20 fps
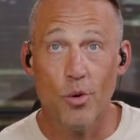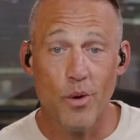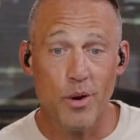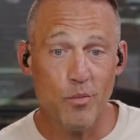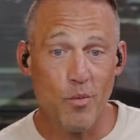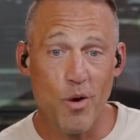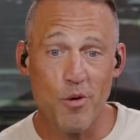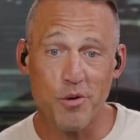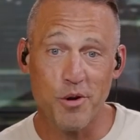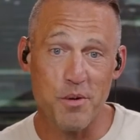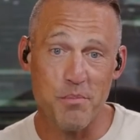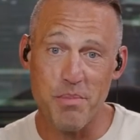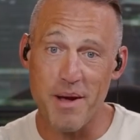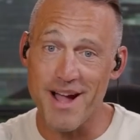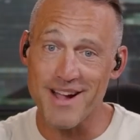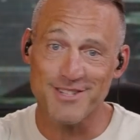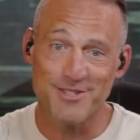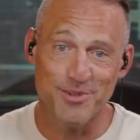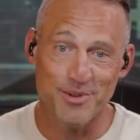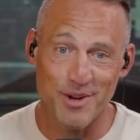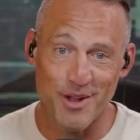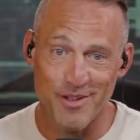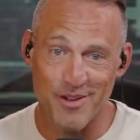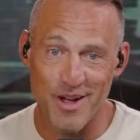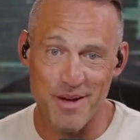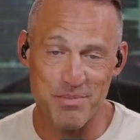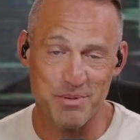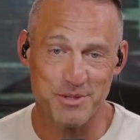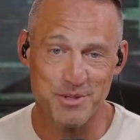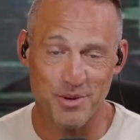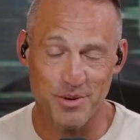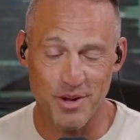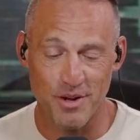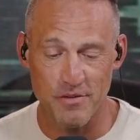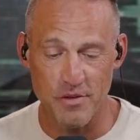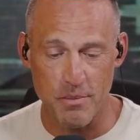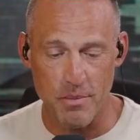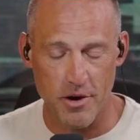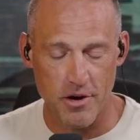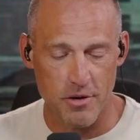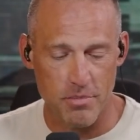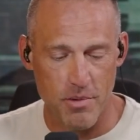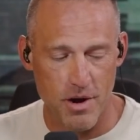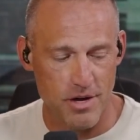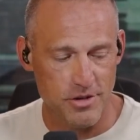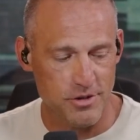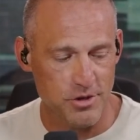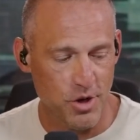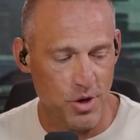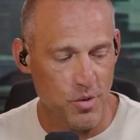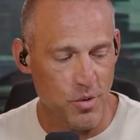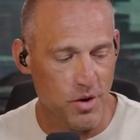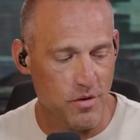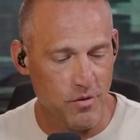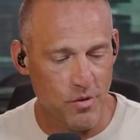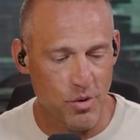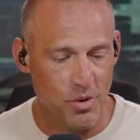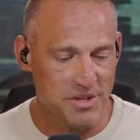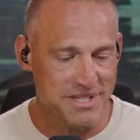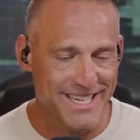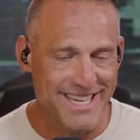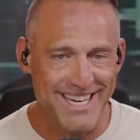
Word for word: and welcome back to another episode of the Mark Moss Show, where, of course,